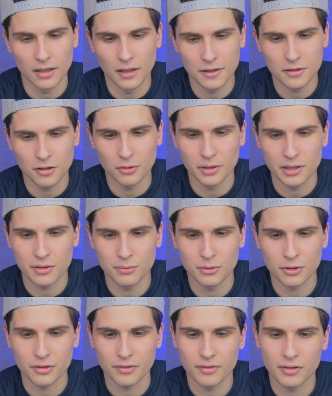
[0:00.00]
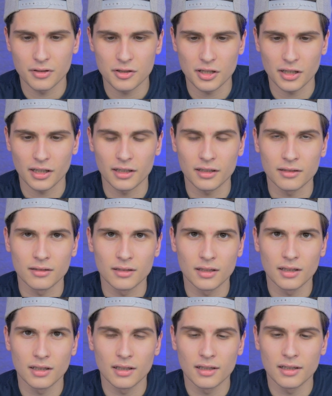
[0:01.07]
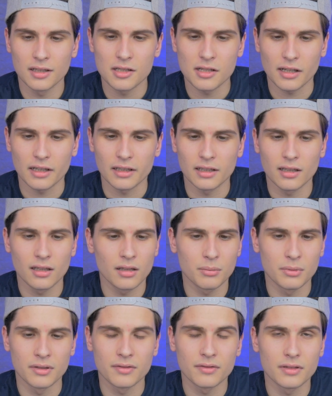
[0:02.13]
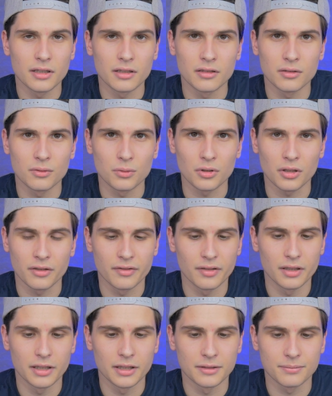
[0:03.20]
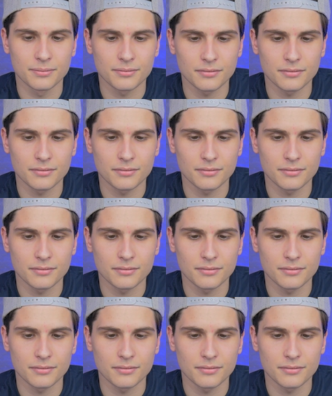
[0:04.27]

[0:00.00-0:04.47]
It's always worth checking them if they work fine.